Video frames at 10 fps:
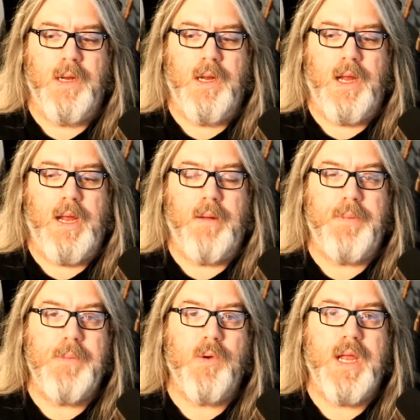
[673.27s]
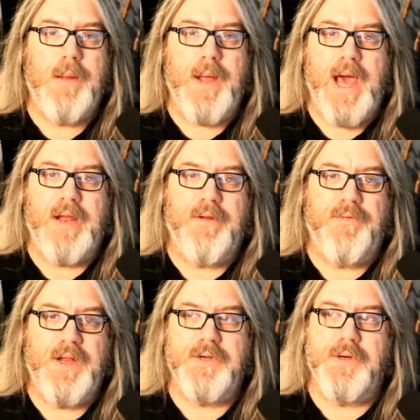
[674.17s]
and people keep adding
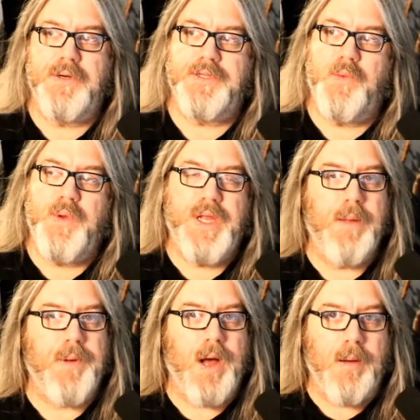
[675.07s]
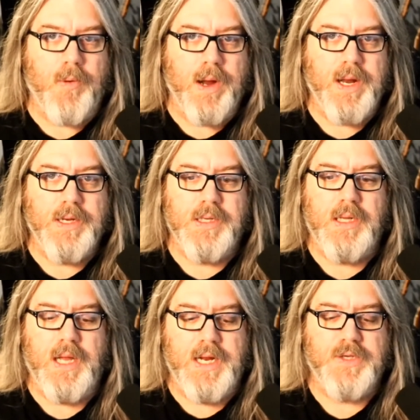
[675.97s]
features and we keep upgrading to the
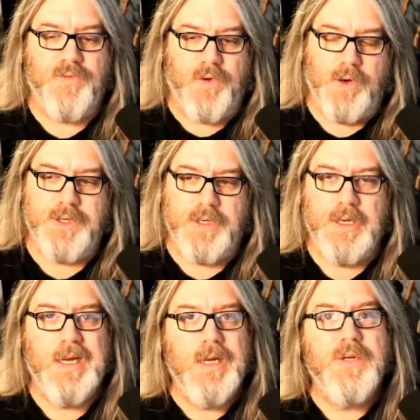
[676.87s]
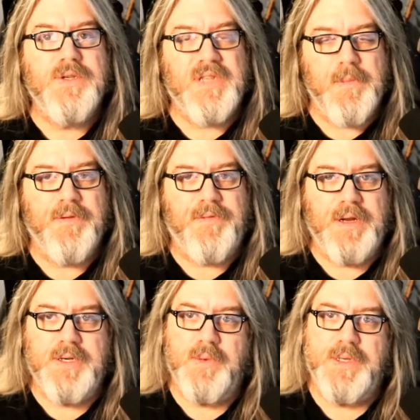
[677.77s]
latest version. Some of the
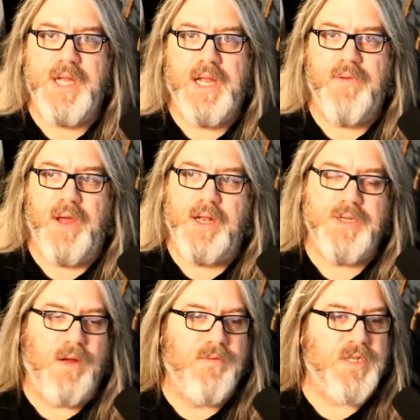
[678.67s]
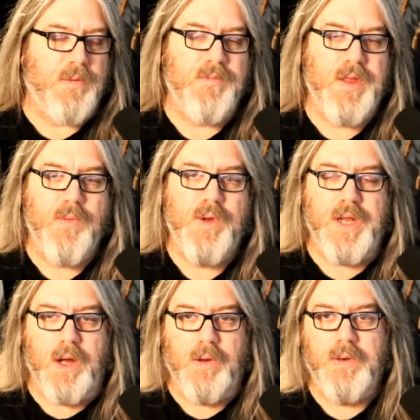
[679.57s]
features we take advantage of, some that we
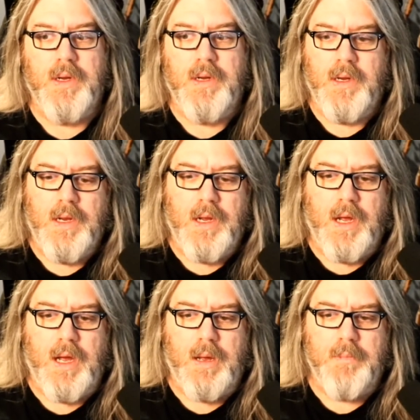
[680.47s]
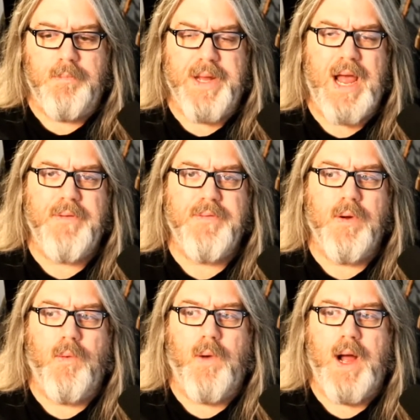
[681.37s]
don't. Um, but after
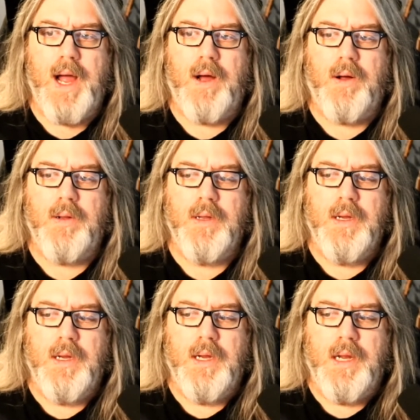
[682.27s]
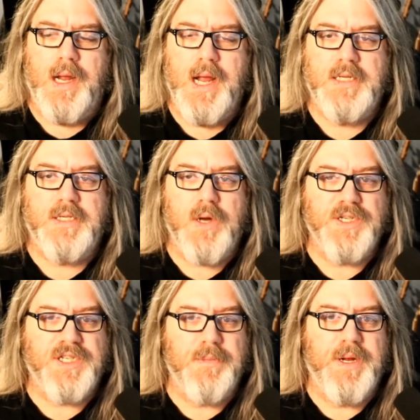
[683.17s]
a while, it
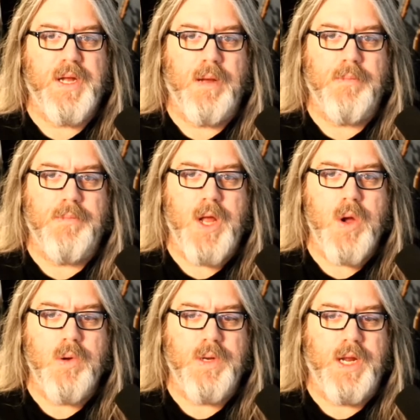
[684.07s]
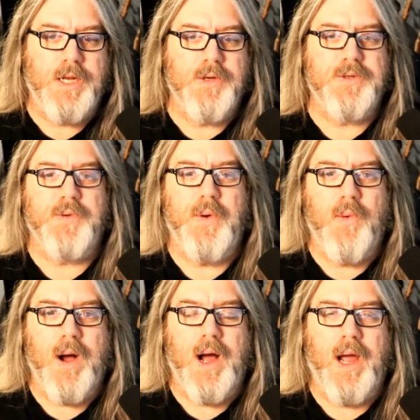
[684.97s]
starts to become known industry
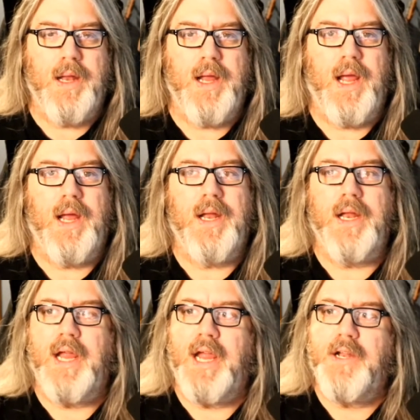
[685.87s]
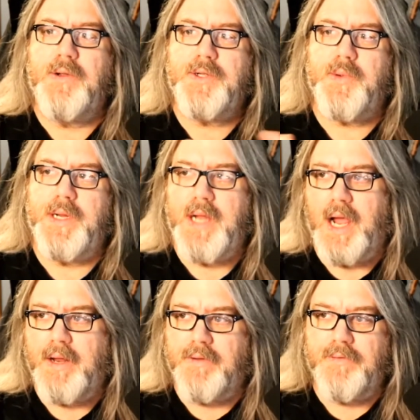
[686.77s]
wide and an industry
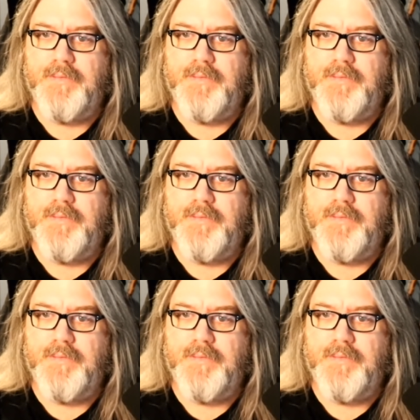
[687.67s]
kind of